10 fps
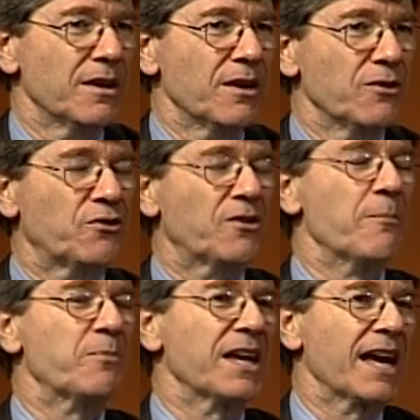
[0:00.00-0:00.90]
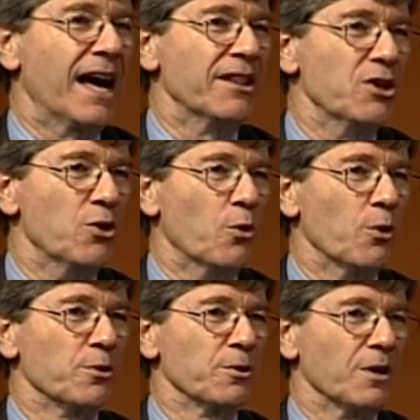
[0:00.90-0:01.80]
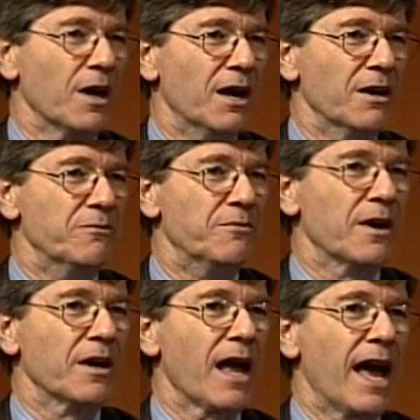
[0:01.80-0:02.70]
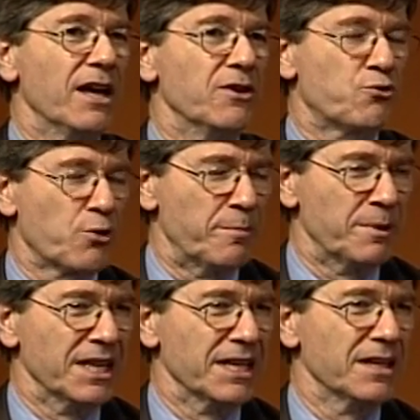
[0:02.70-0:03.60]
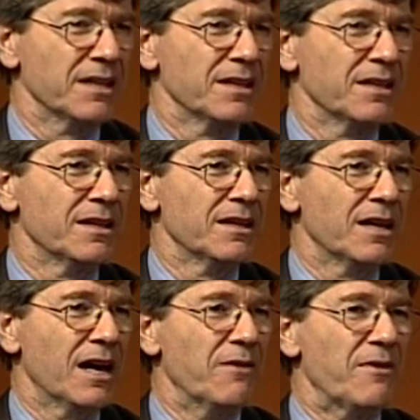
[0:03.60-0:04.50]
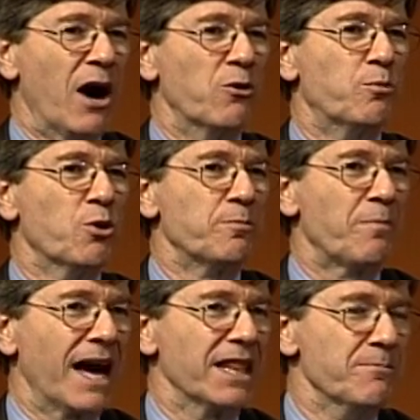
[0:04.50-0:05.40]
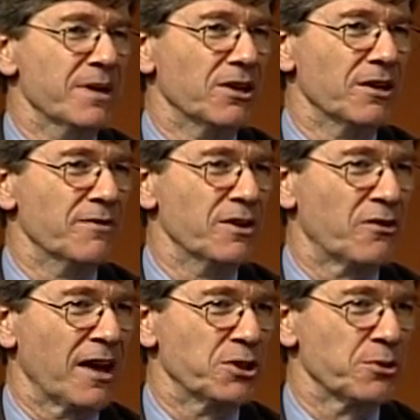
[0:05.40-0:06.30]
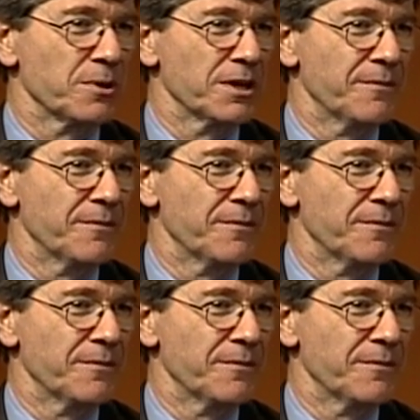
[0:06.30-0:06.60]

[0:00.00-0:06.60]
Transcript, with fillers: something on the order of a tripling of output by the middle of the century.